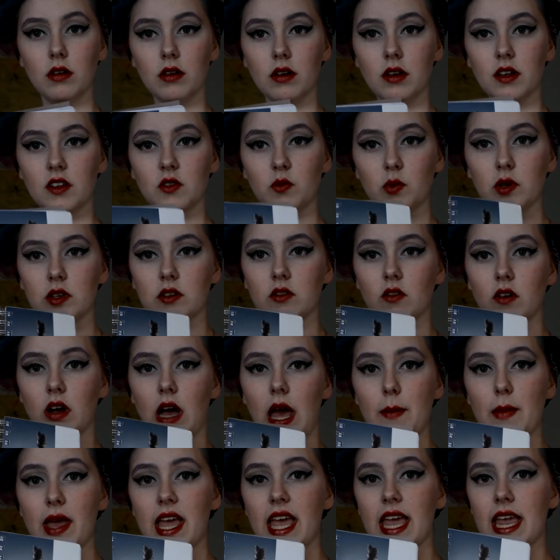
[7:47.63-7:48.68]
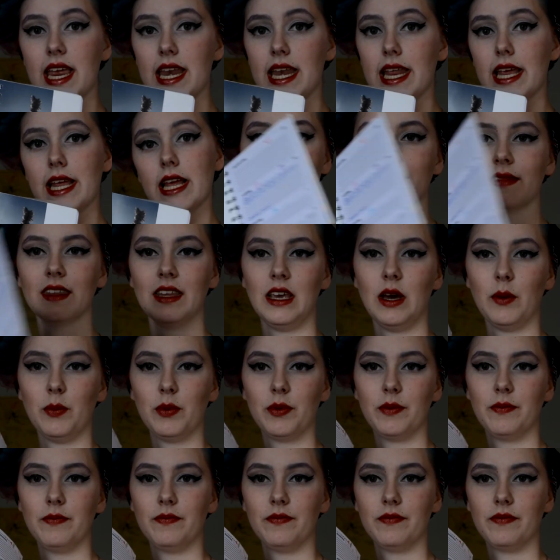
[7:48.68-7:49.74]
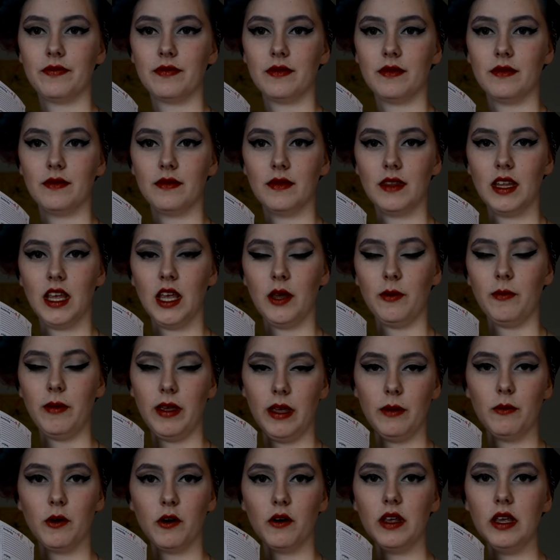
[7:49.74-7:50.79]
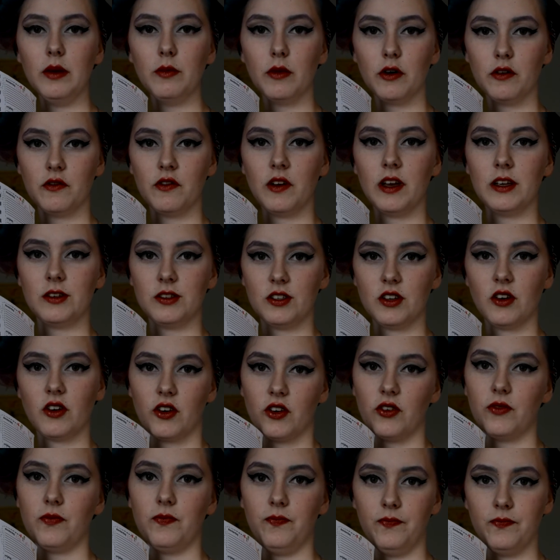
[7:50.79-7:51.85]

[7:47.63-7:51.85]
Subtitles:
Next picture I made. Yep. Emo phase started.